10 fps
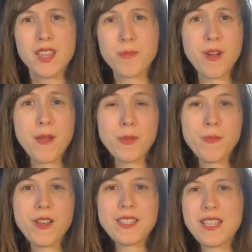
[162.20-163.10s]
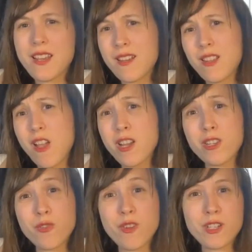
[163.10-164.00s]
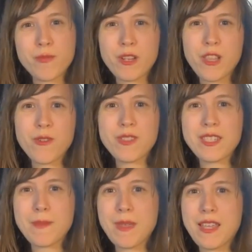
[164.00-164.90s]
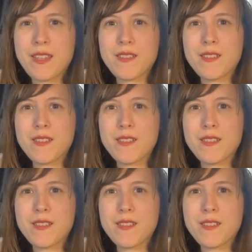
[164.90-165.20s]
The problem was that a lot of doors were closed to me.